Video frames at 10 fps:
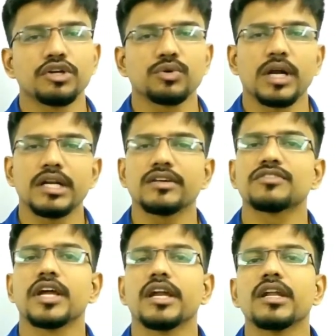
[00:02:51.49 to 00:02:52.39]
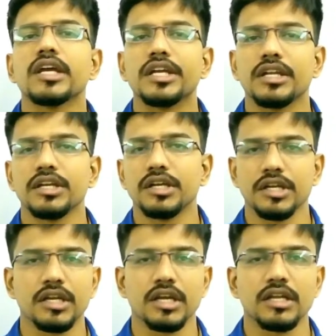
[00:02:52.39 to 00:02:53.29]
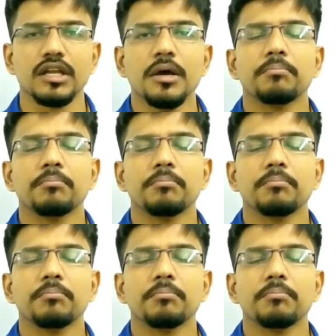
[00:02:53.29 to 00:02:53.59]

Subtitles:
to understand it in detail,